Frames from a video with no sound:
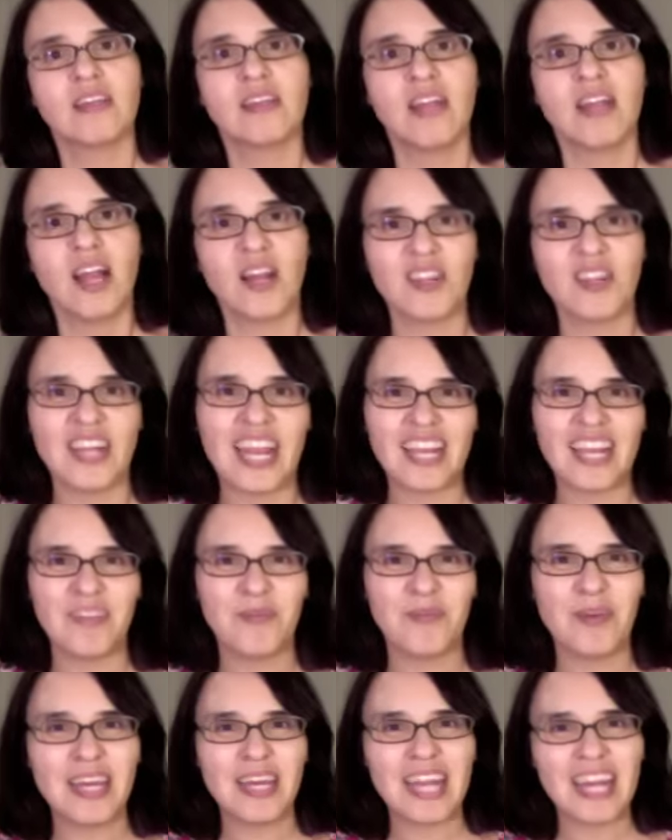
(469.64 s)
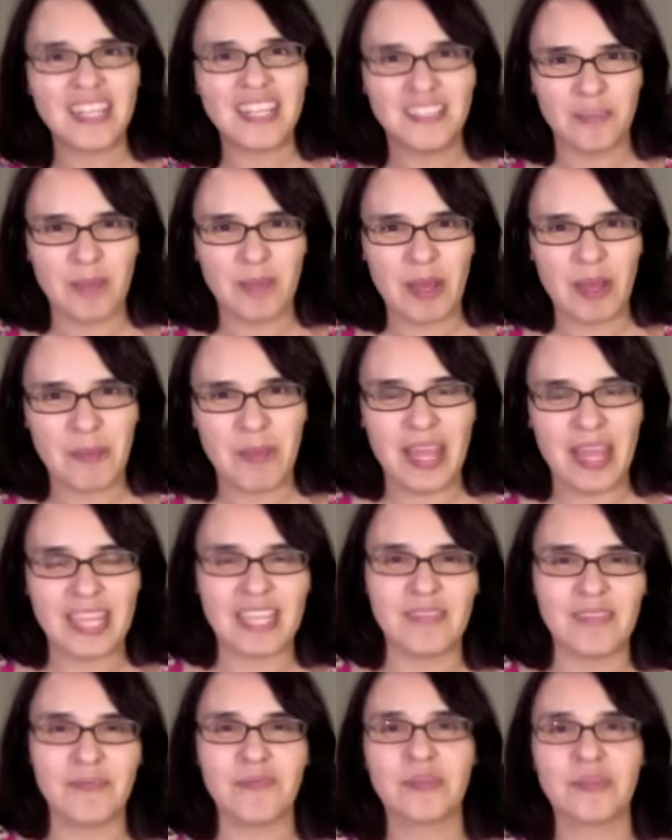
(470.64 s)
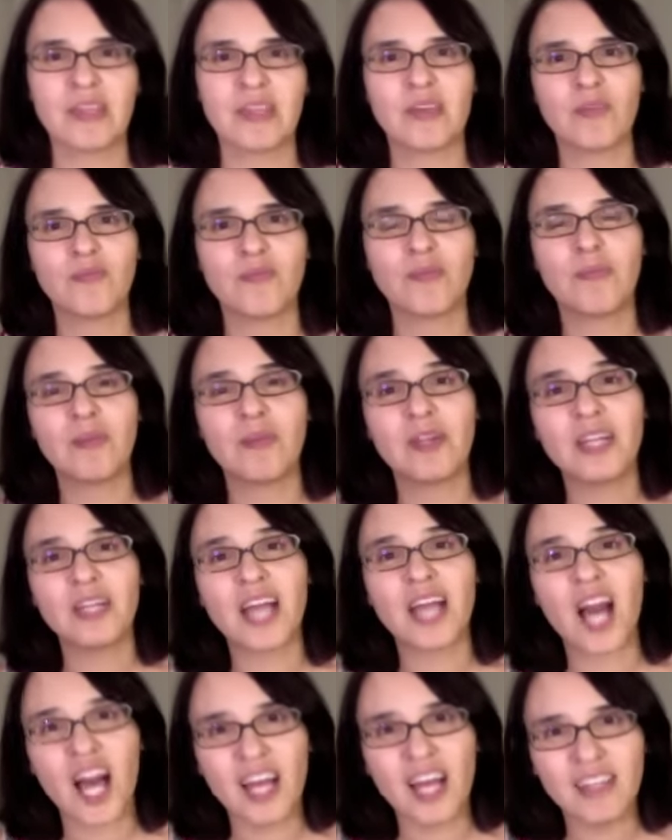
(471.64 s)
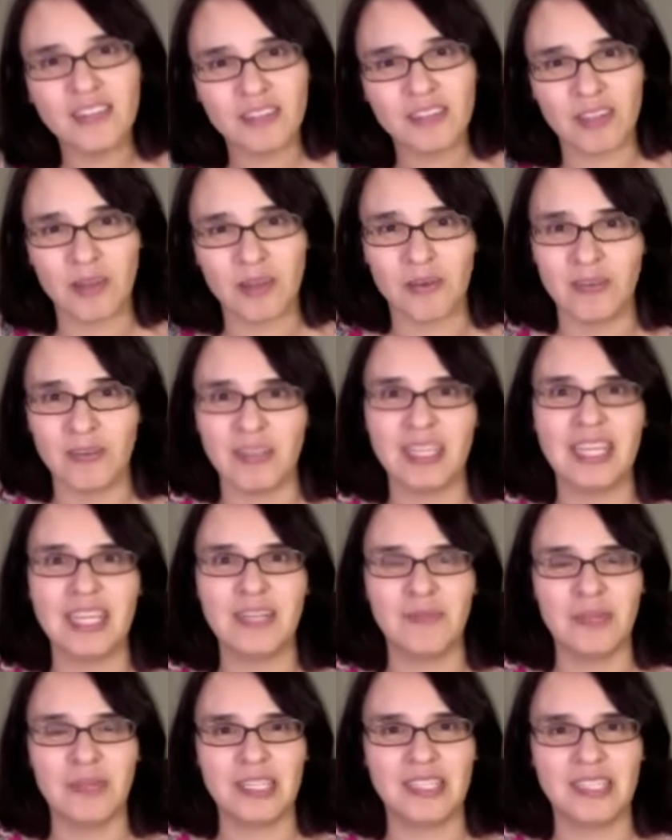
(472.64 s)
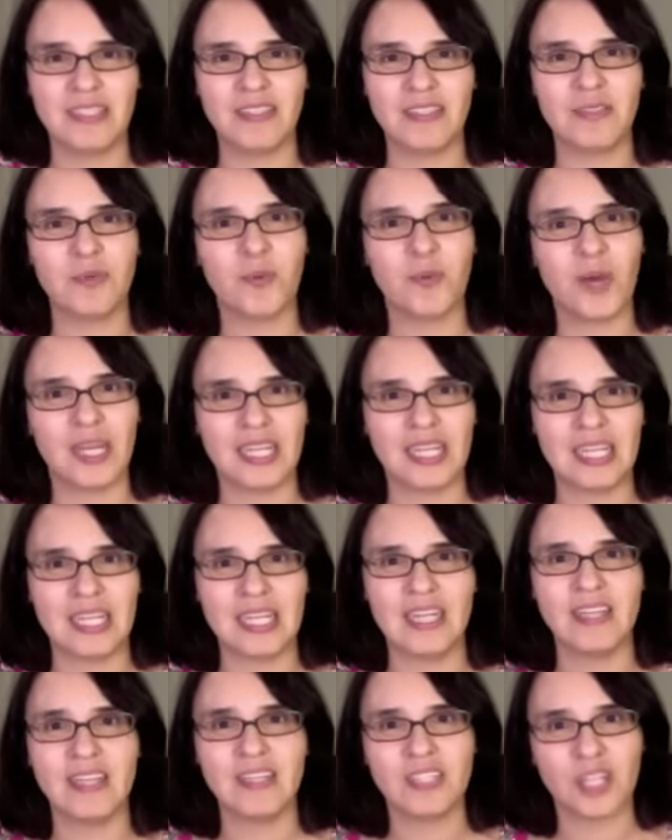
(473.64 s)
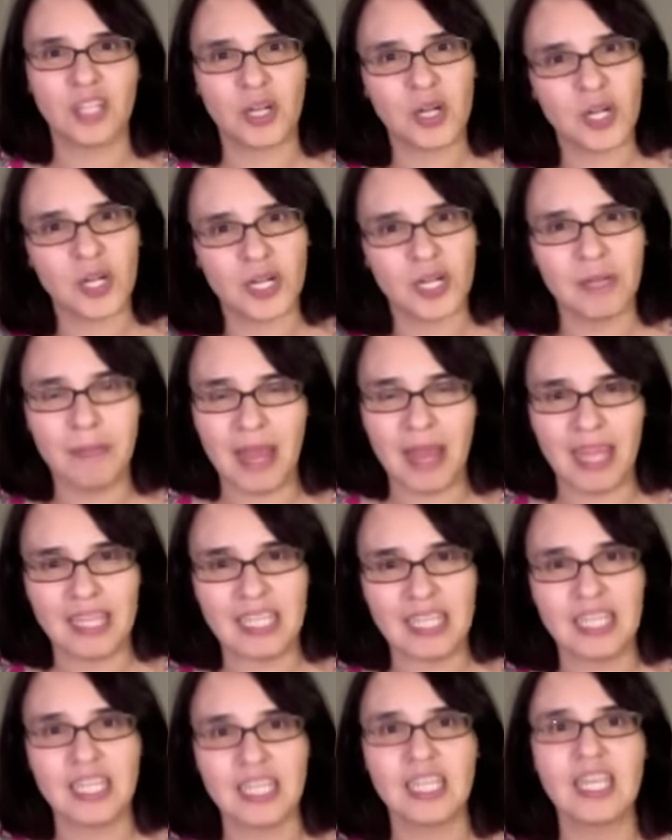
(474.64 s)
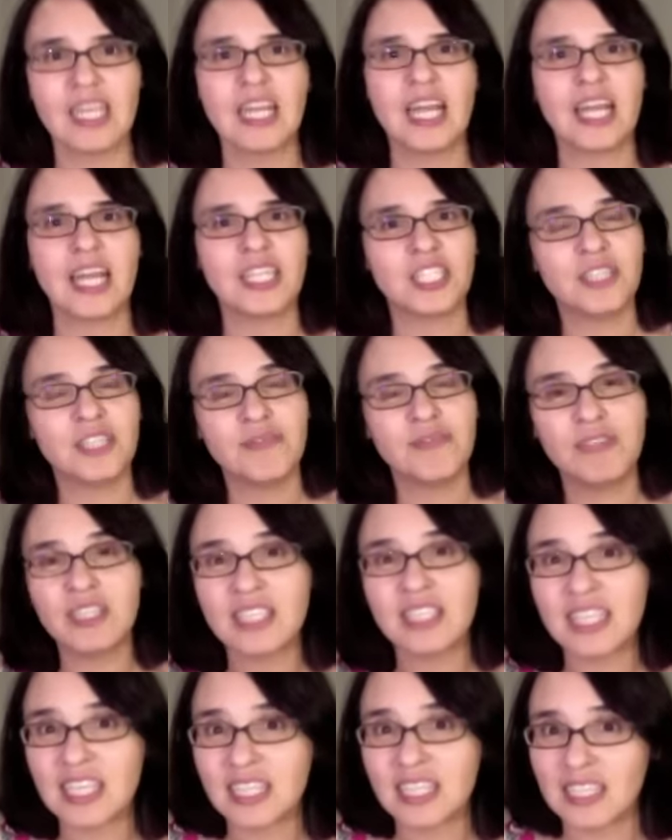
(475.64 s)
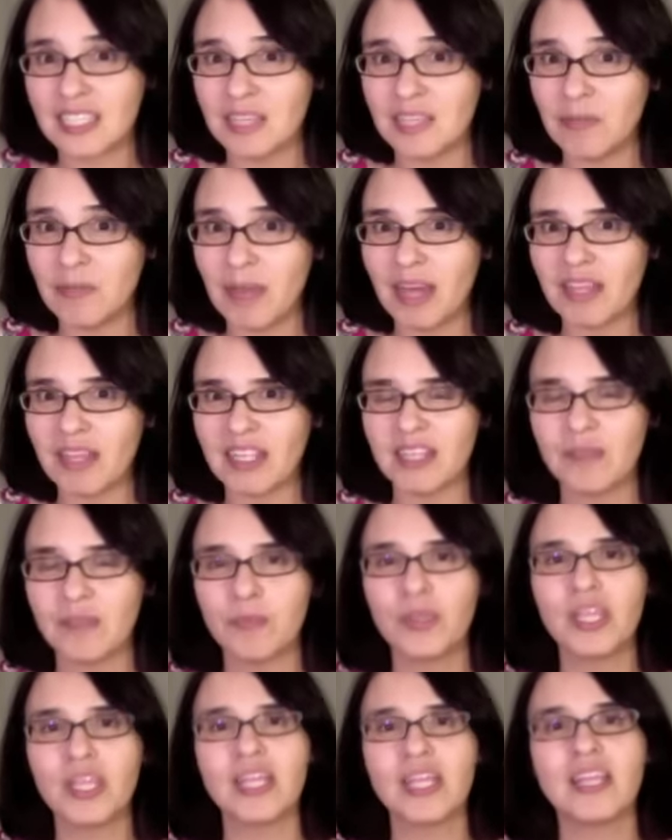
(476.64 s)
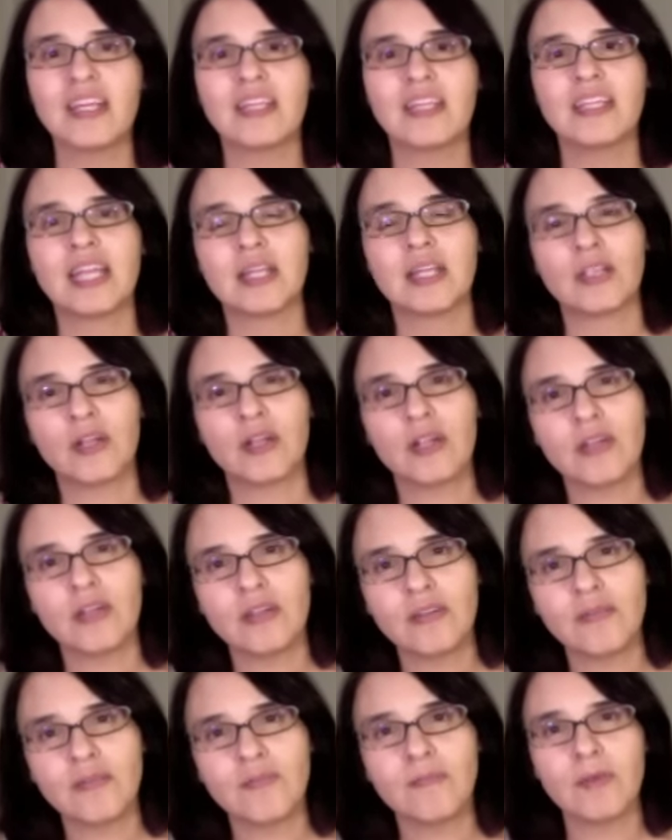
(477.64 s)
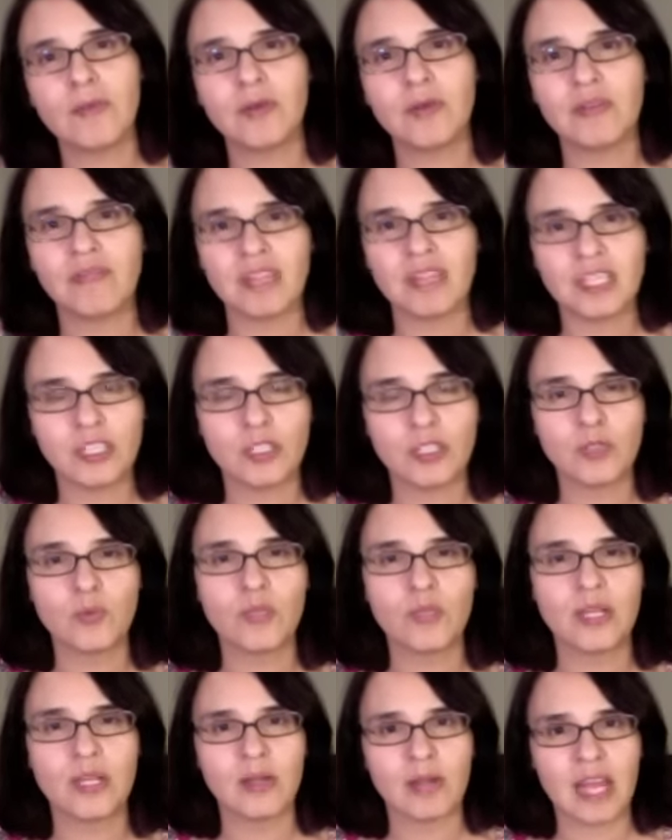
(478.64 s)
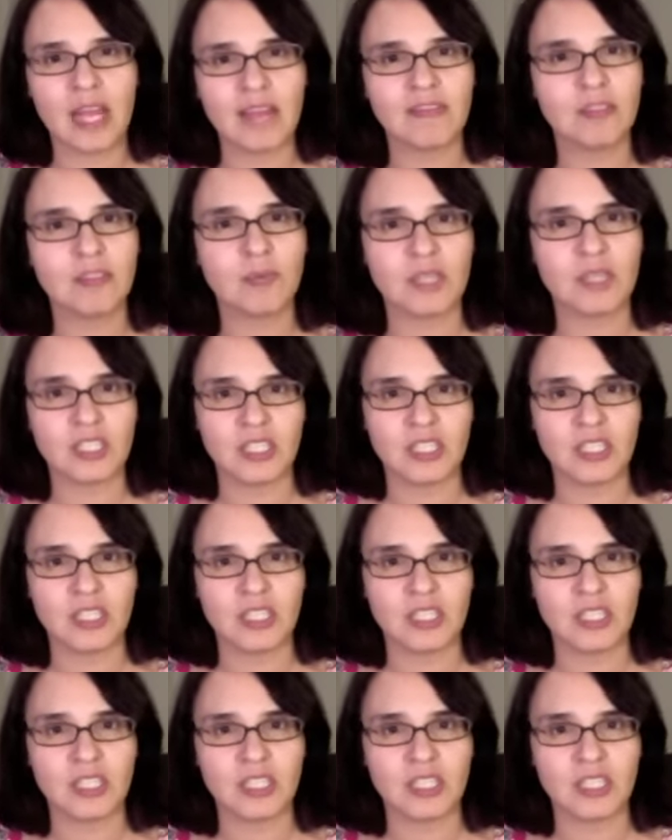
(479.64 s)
All right, what else about Maggie? Roberta also admits to wanting to hurt Maggie, and she feels guilty about it. Now, her motivations we don't have as much